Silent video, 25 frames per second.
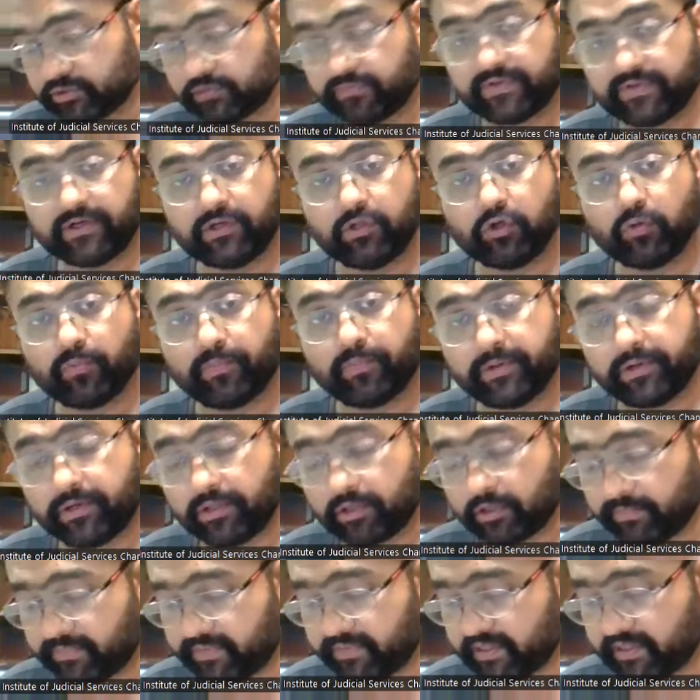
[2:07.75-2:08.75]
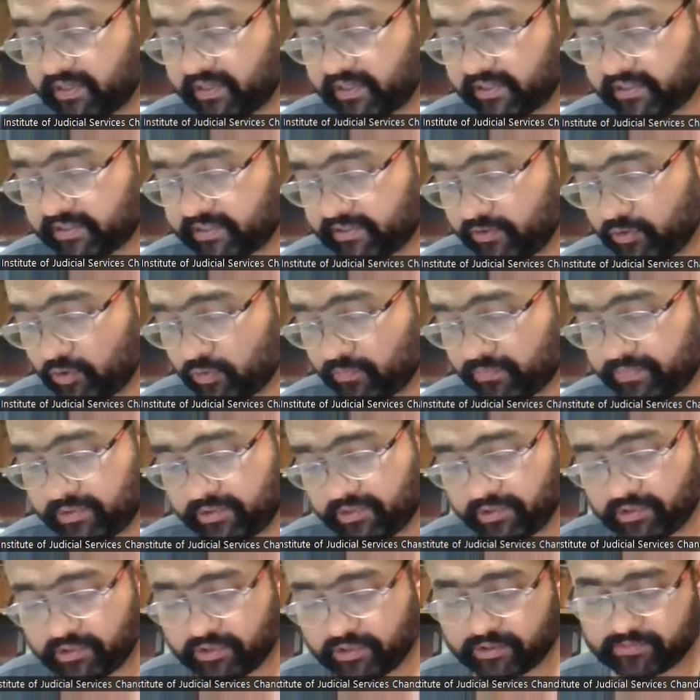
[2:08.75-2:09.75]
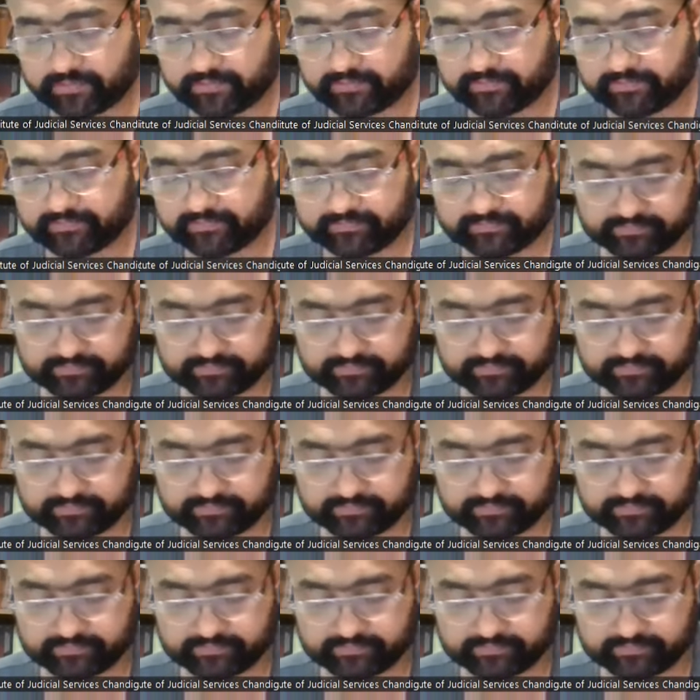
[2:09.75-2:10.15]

So when you open your Bare Act and you open your